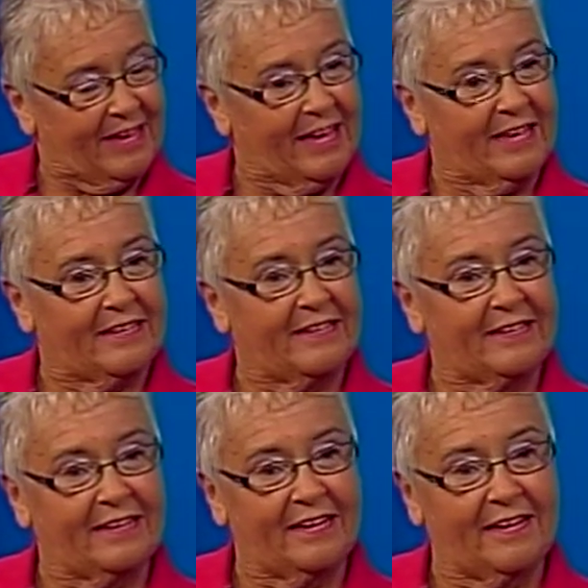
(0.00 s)
And,
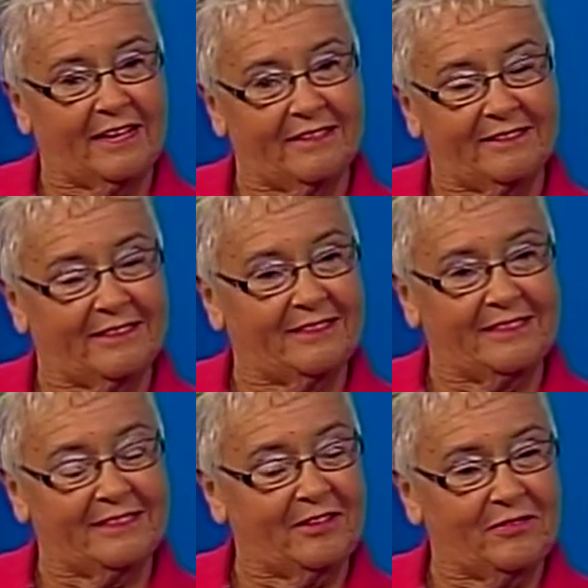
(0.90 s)

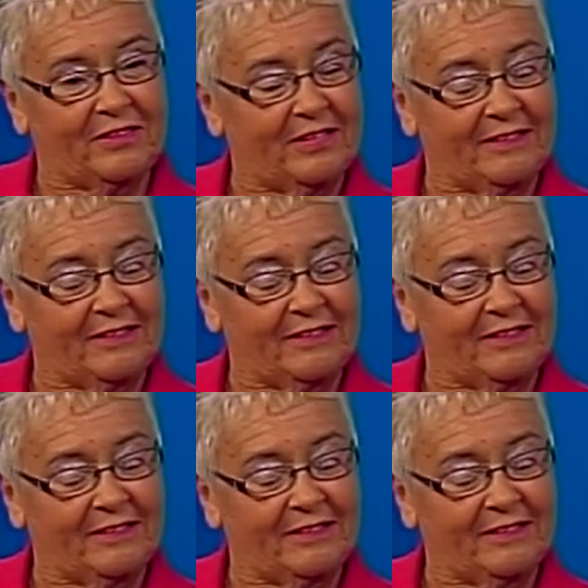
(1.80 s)
you know,